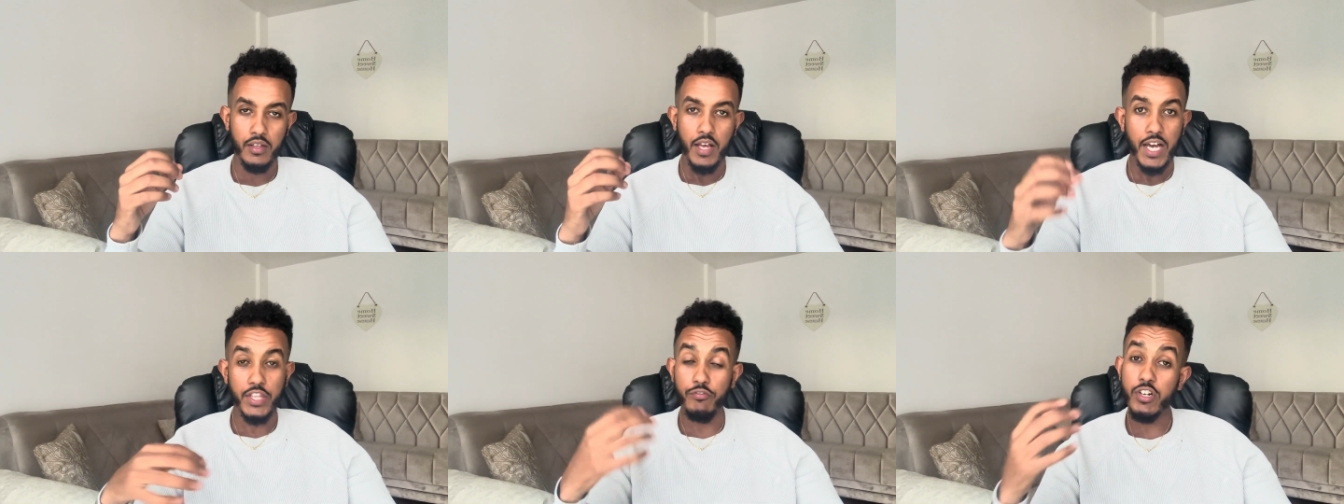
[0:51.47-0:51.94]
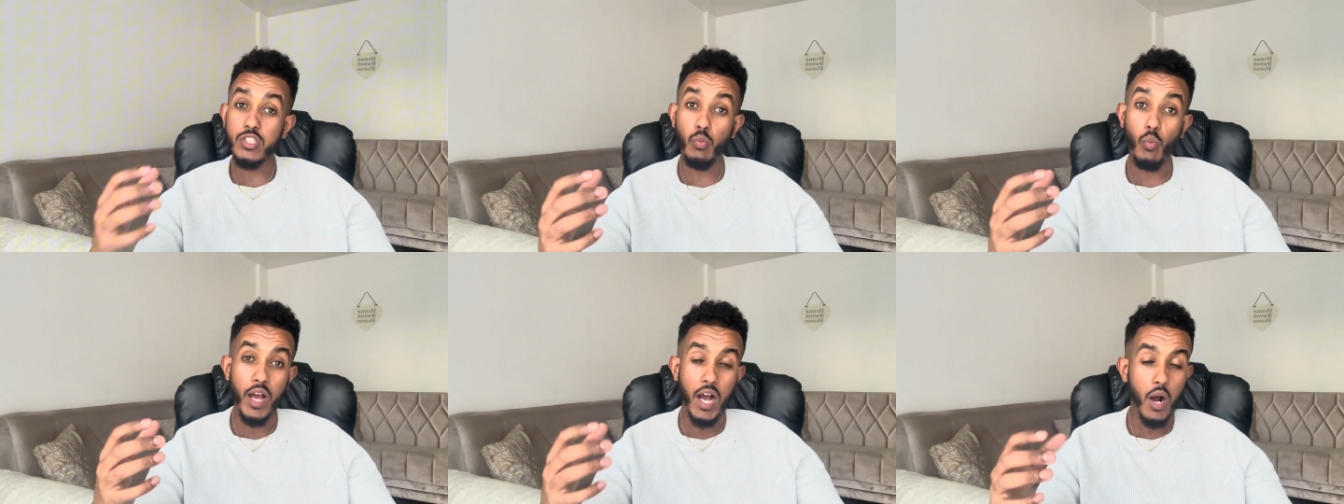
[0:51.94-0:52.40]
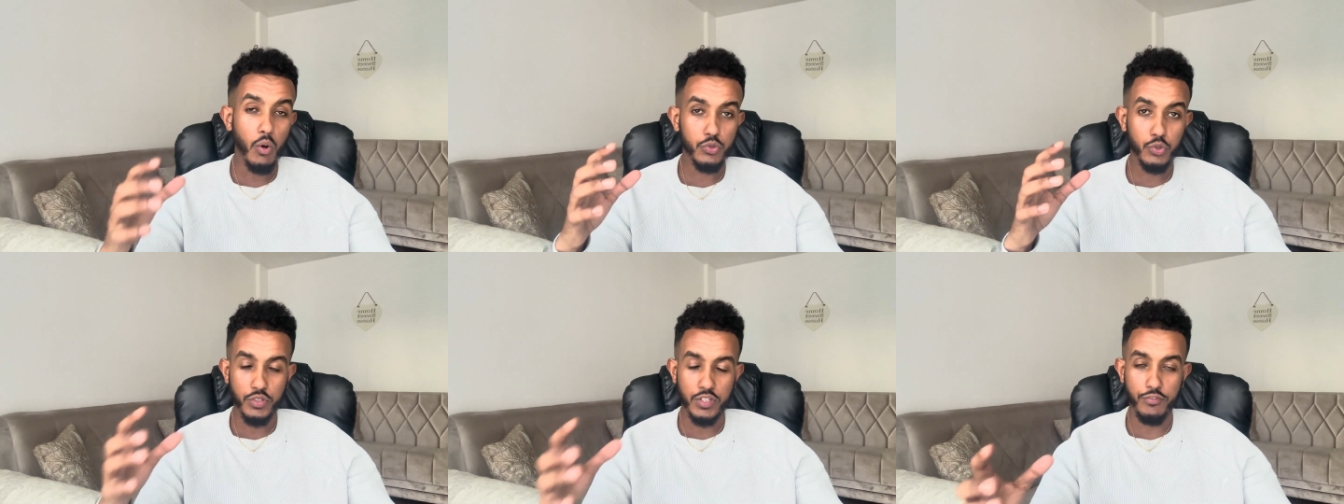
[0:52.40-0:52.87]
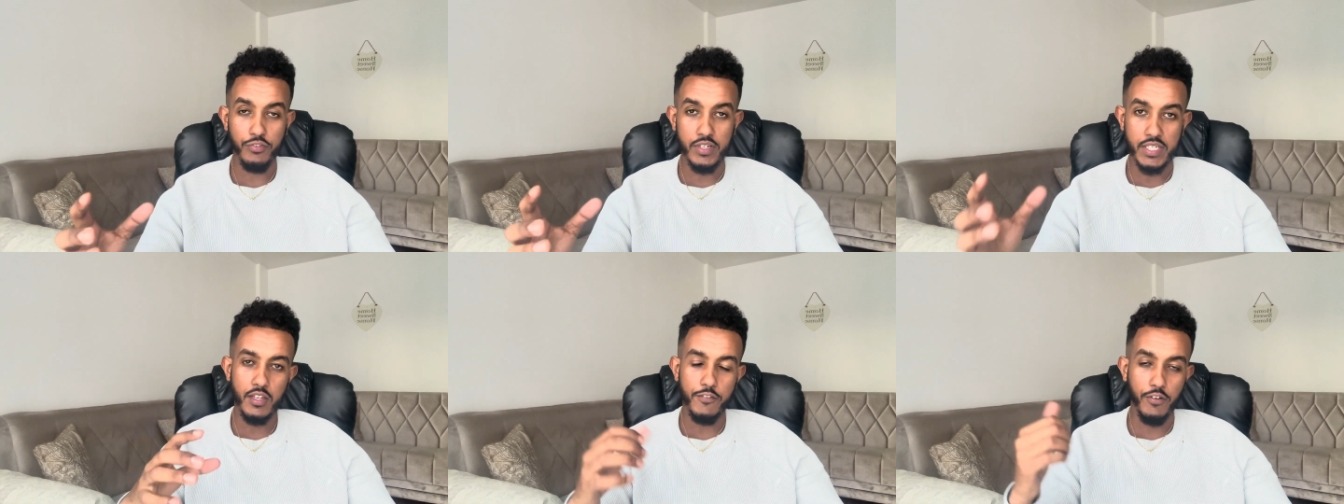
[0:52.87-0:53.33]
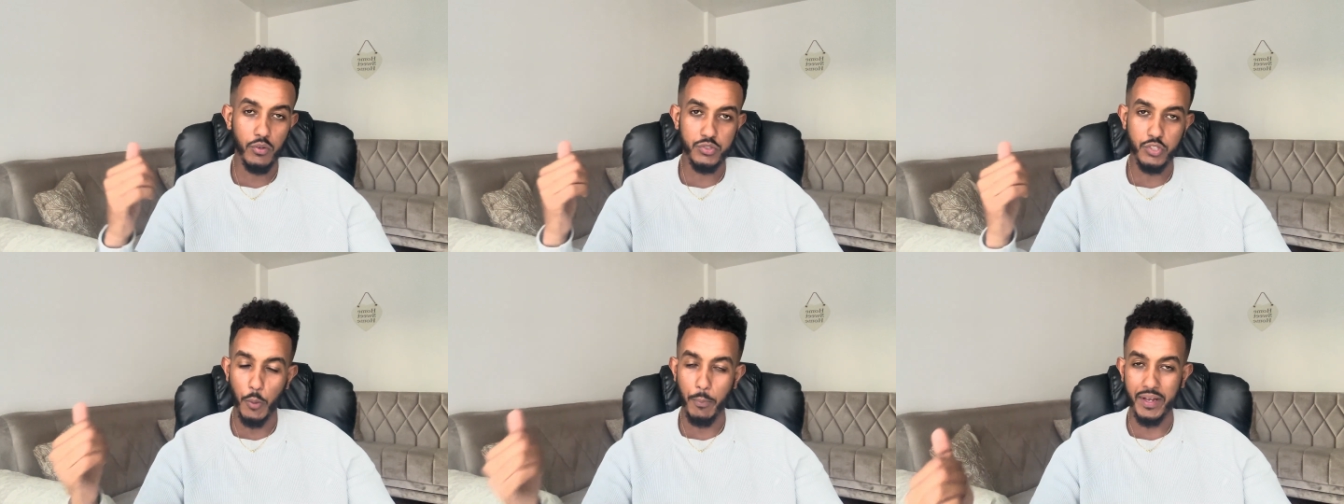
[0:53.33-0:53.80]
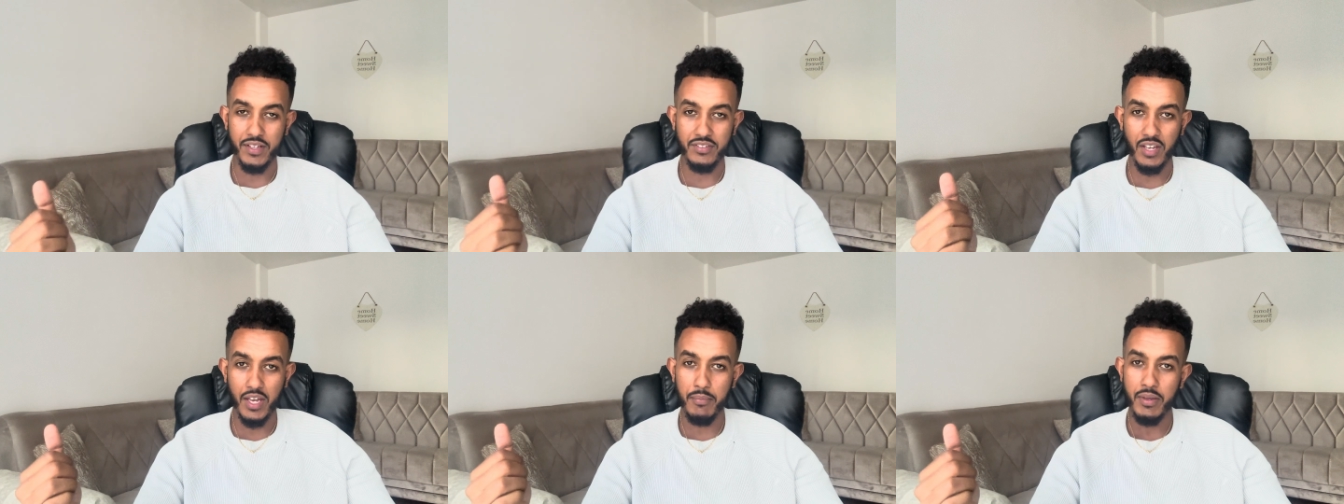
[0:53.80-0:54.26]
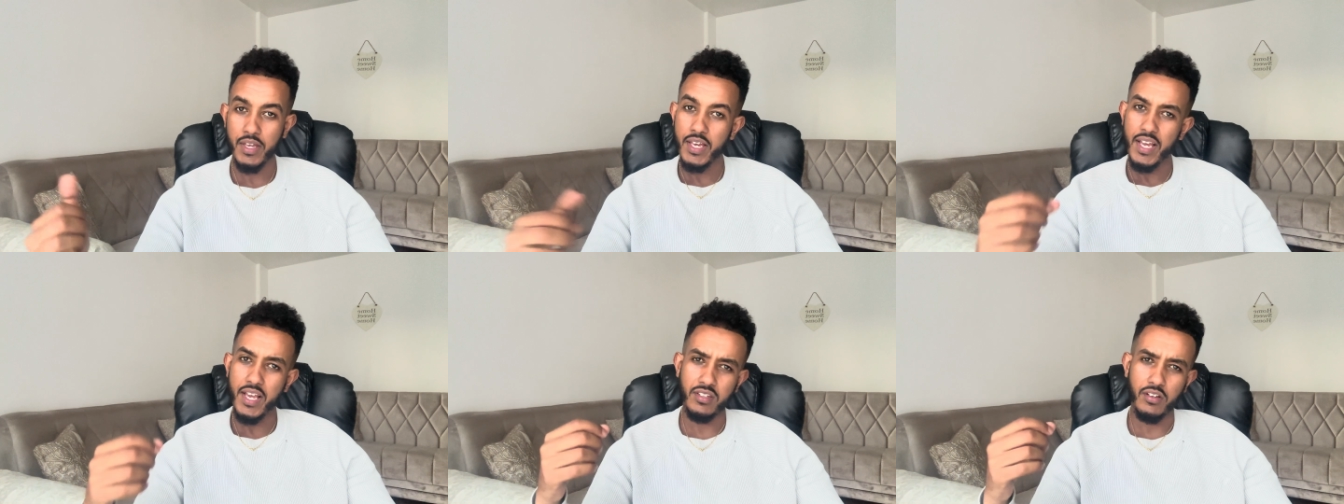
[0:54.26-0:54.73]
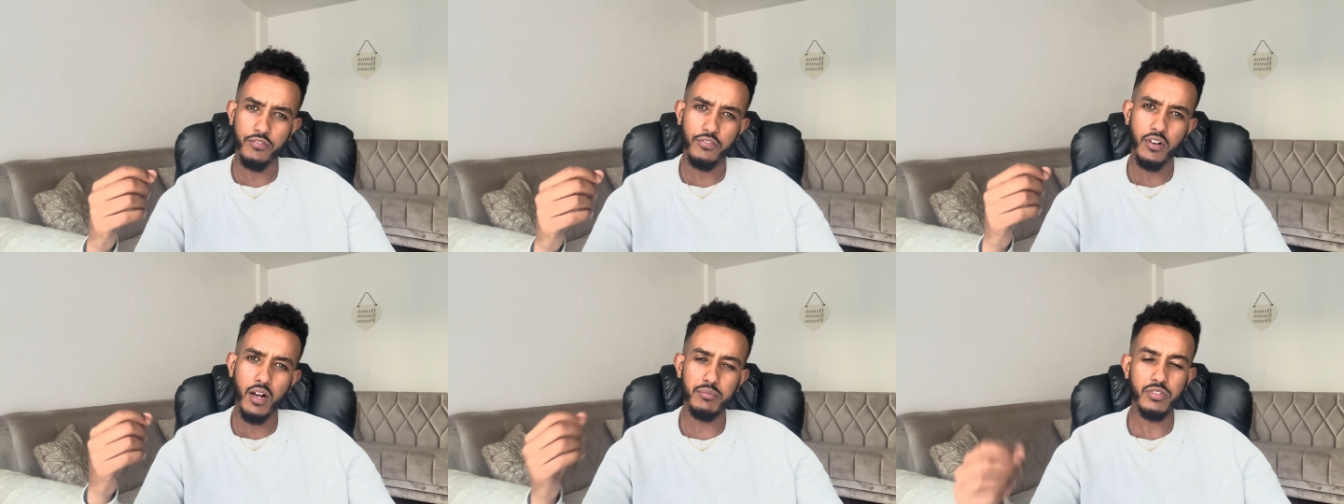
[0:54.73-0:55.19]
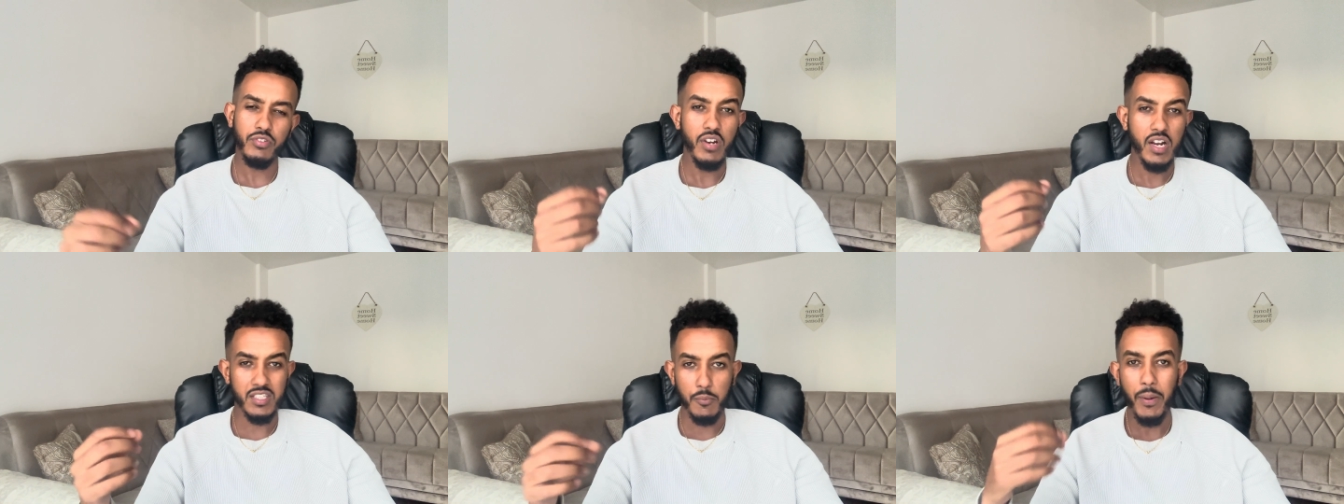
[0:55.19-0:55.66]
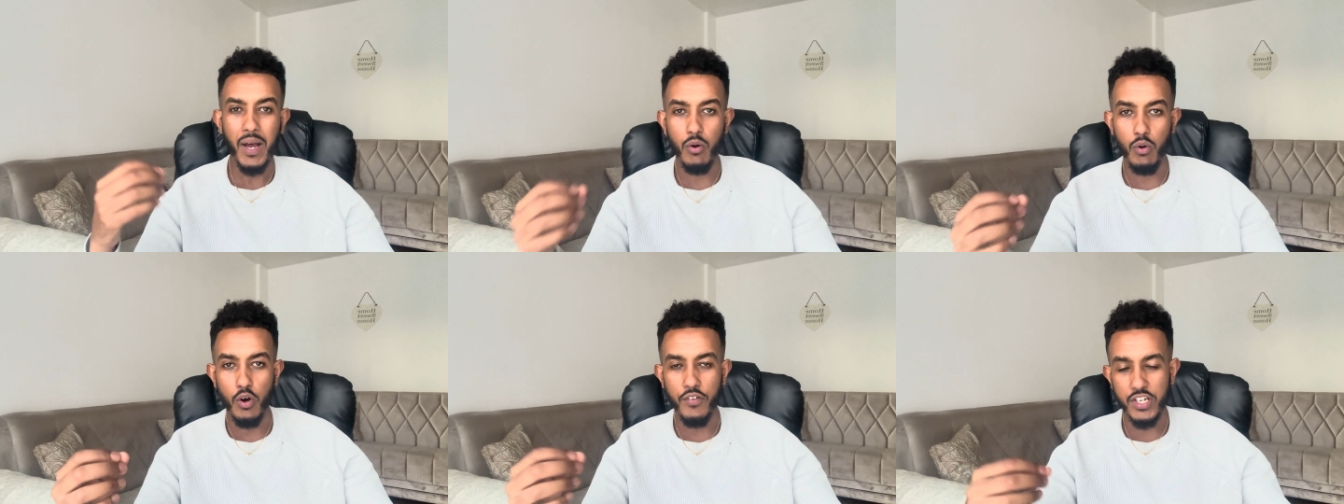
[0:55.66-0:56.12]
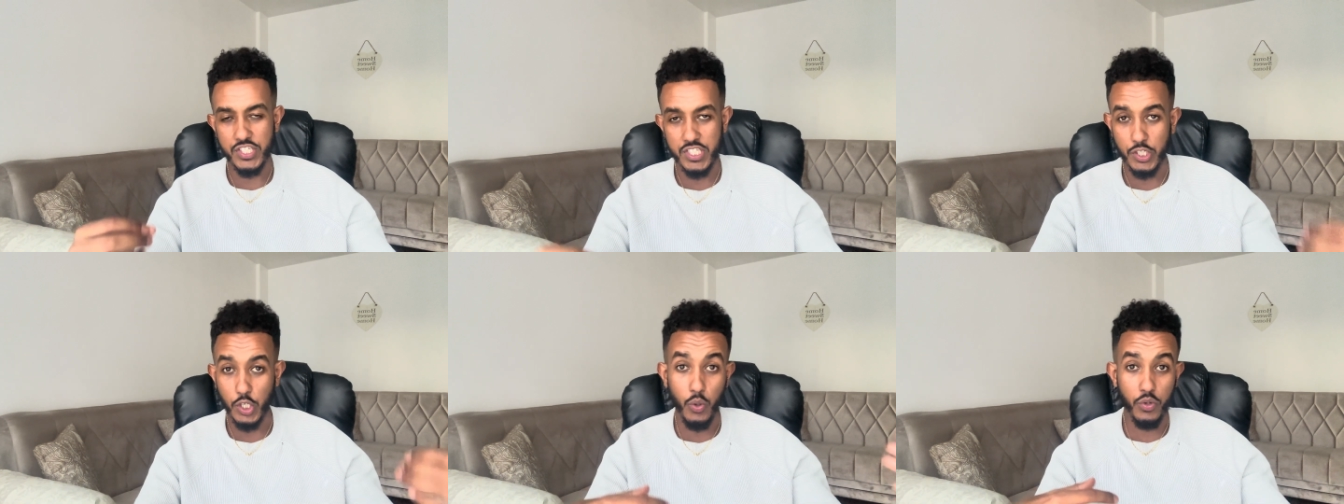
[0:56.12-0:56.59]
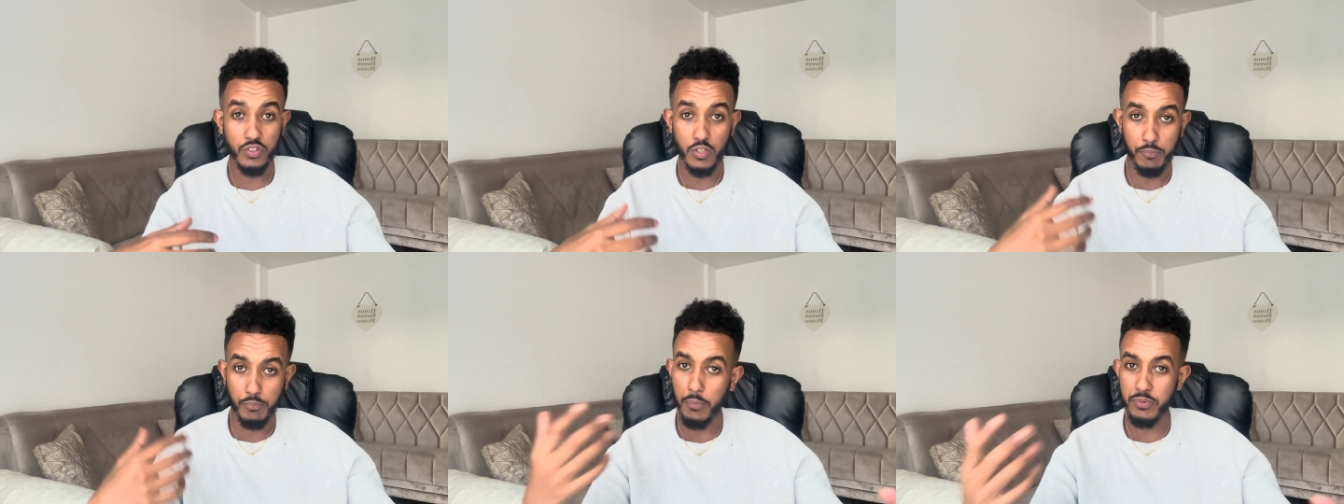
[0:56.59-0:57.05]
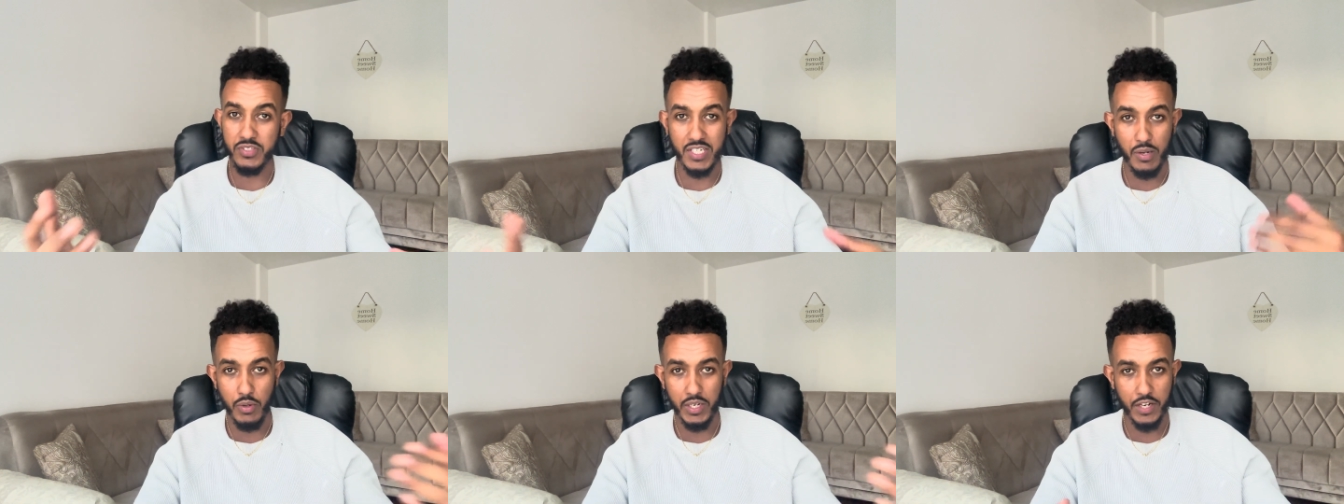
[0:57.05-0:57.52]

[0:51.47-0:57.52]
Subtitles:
And the reason why I will do it differently if I was to go back in time is I've come to realize the power of actually going to property networking